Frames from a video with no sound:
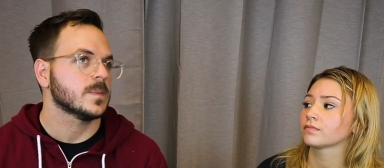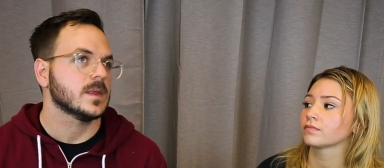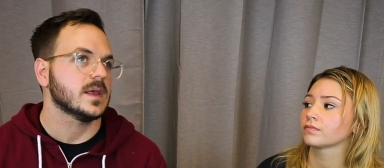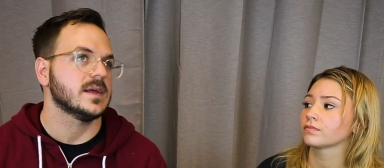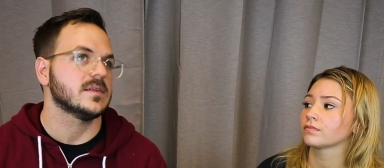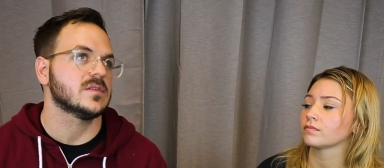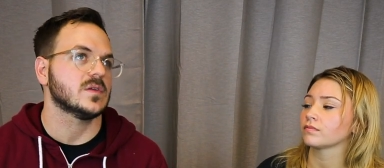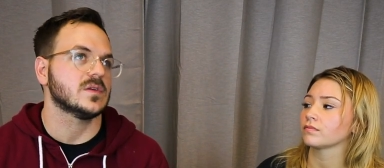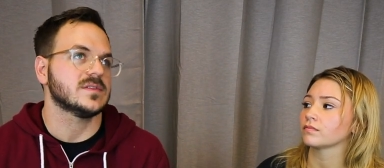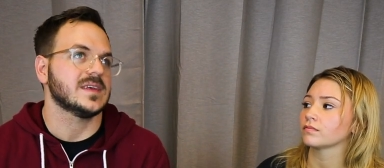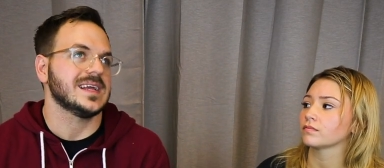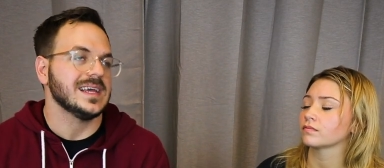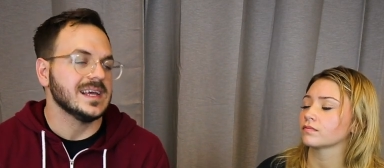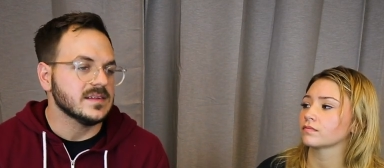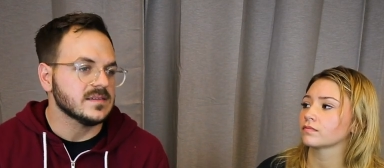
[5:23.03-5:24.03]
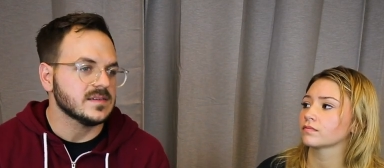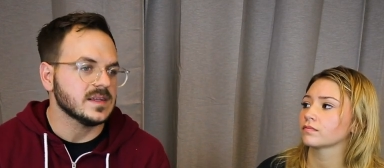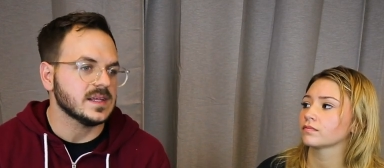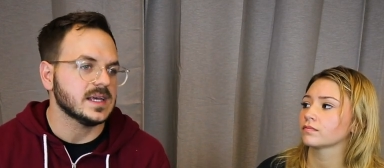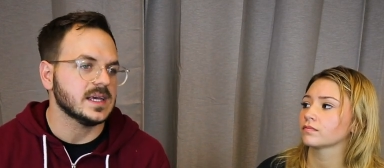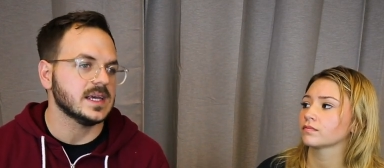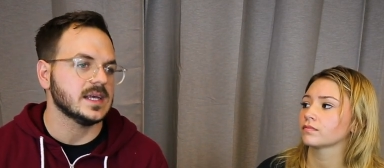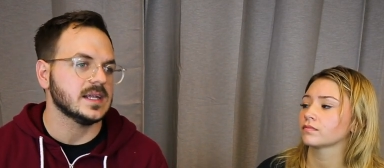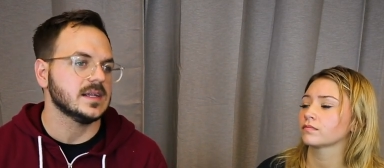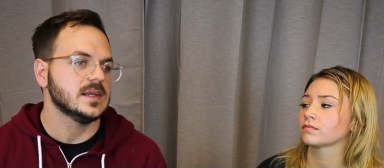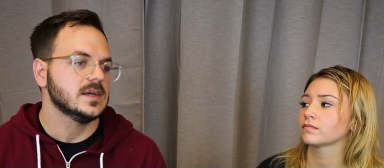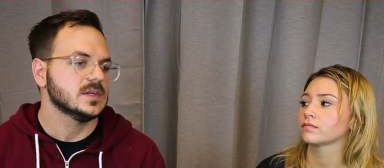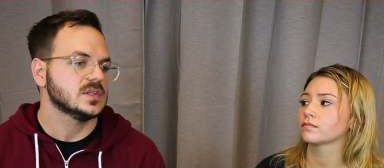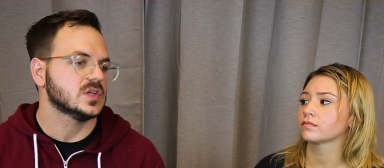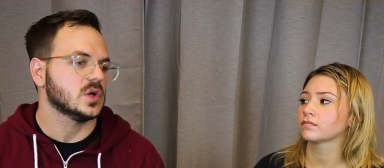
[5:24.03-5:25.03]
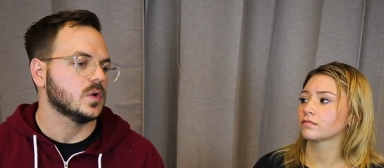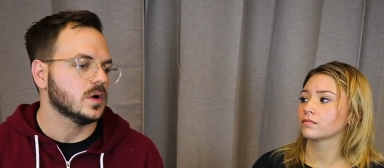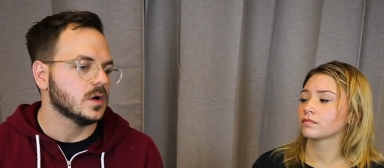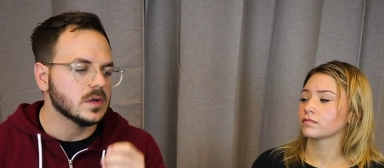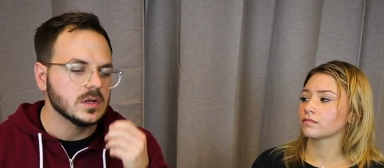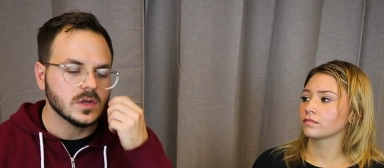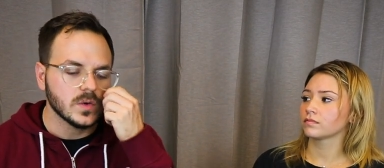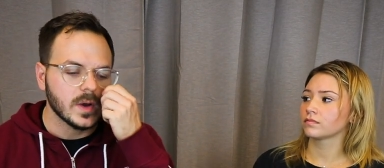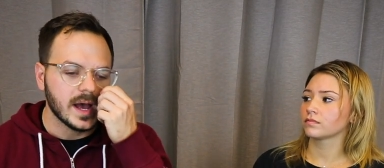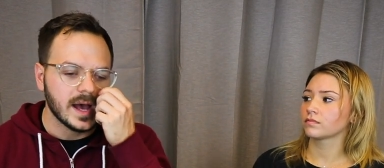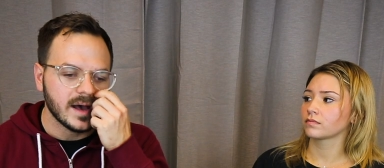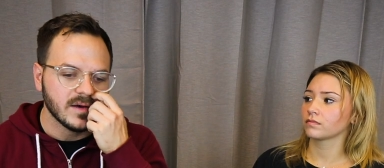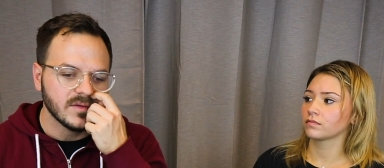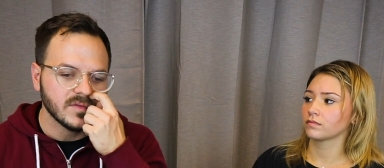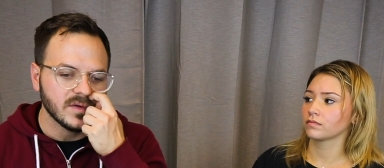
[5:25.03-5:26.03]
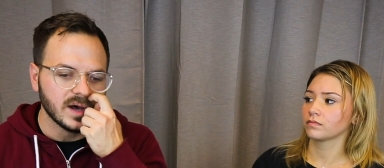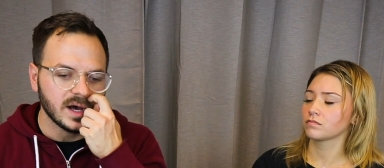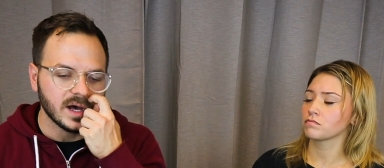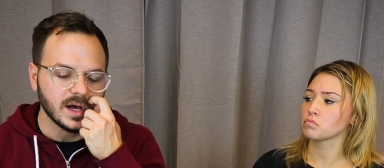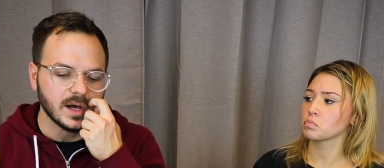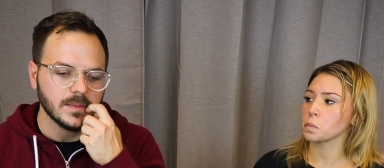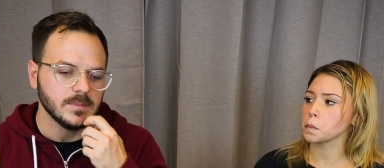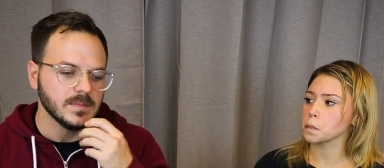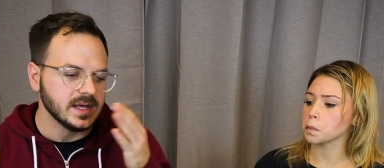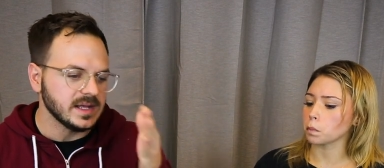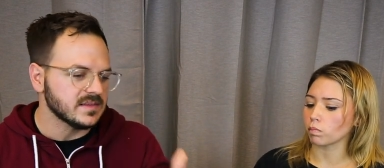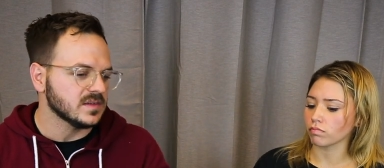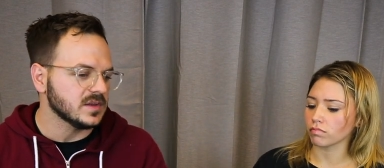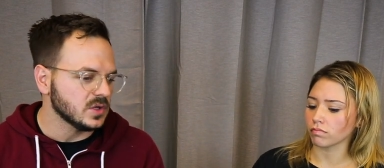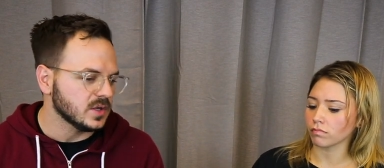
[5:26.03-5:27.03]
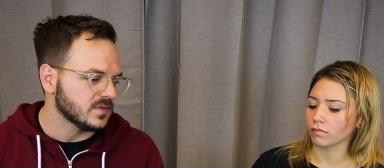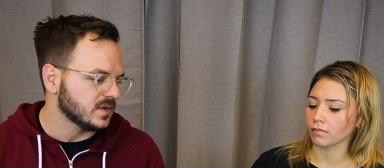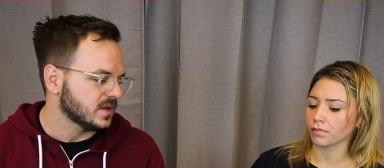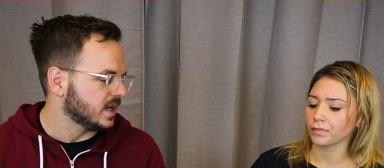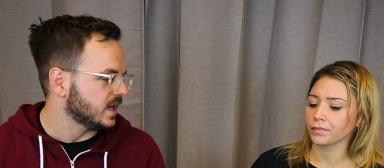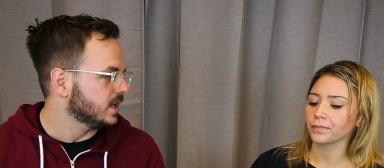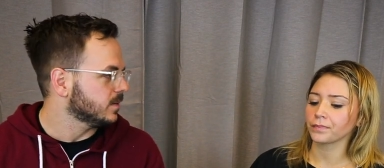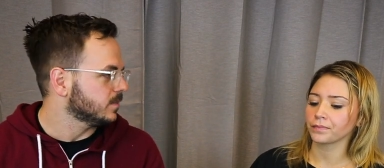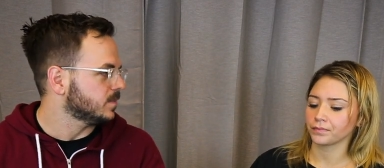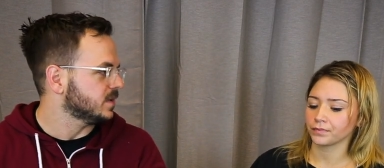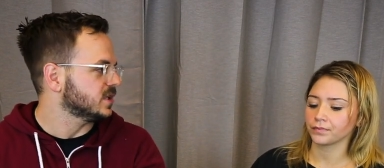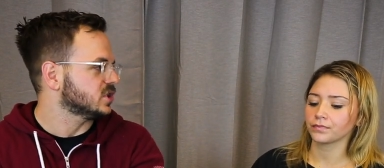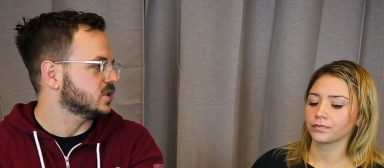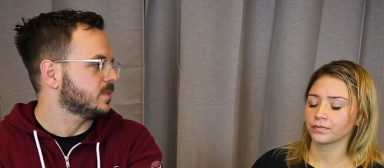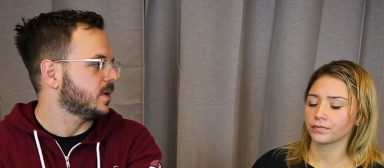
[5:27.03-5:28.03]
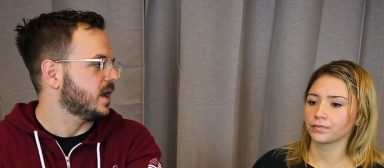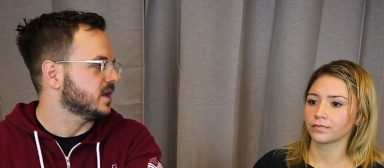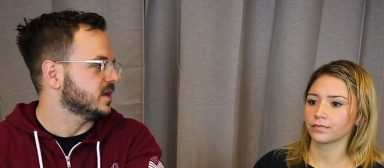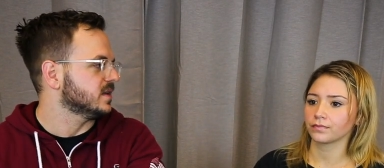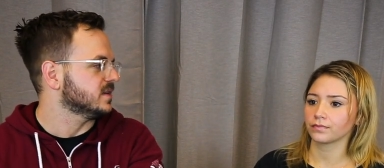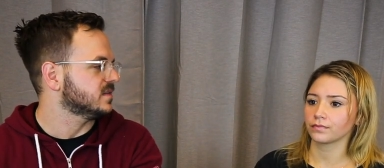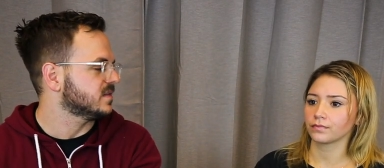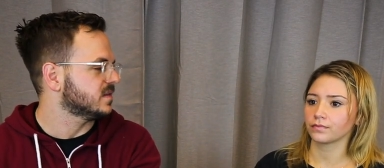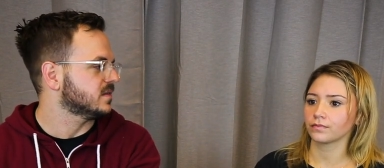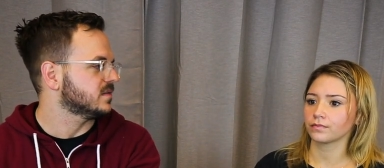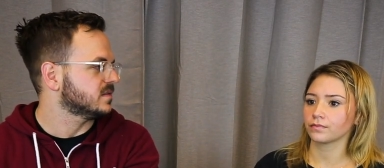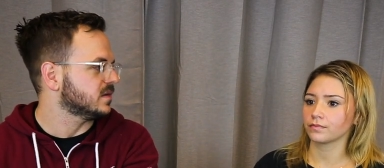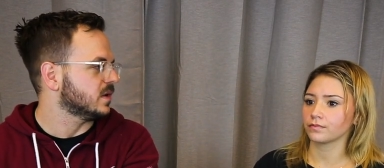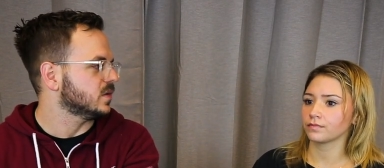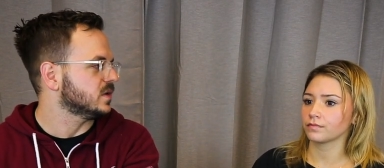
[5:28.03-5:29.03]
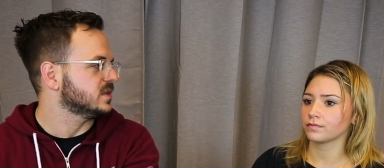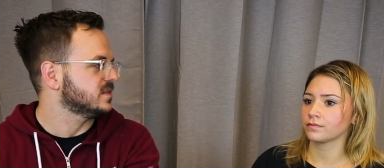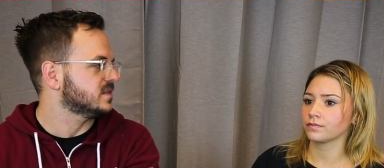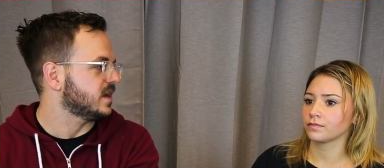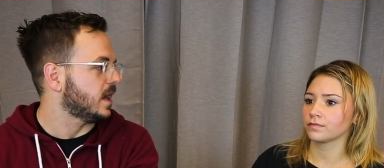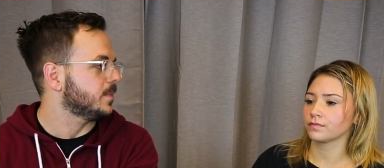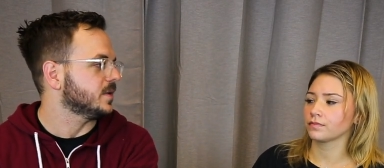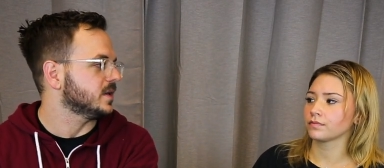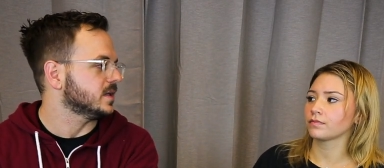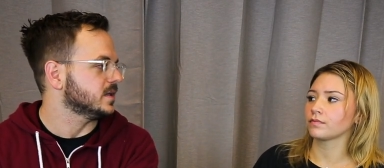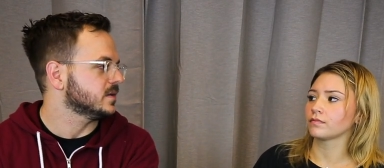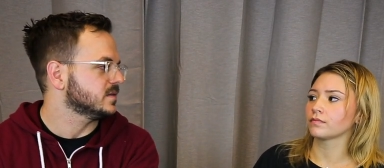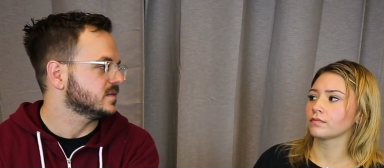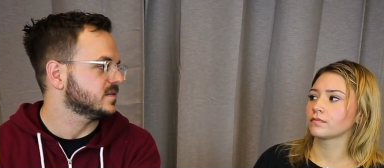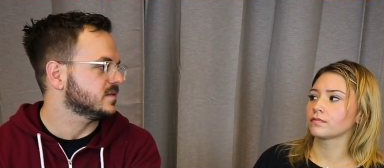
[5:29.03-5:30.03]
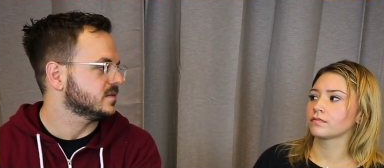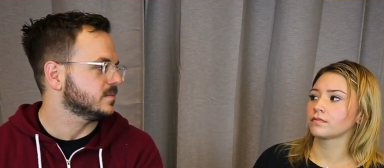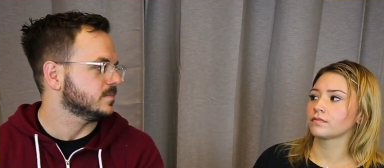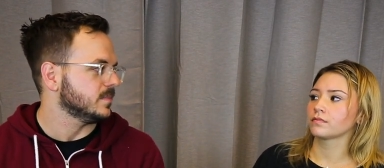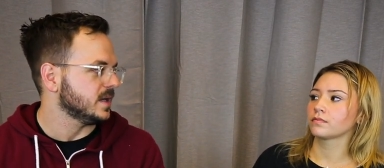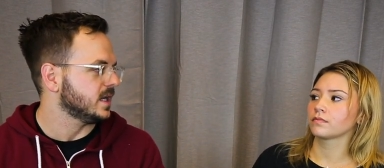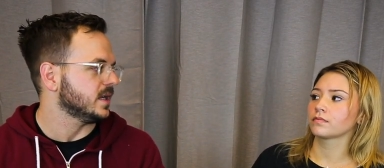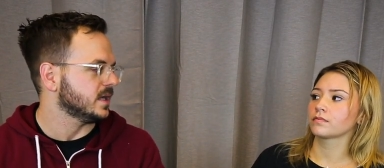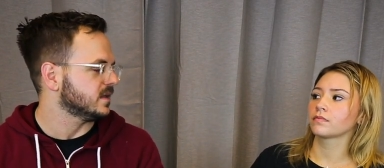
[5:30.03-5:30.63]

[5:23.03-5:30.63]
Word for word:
Speaker 1: And so there's like insulin. So you have um, insulin you have to take because your body is slowly stopping making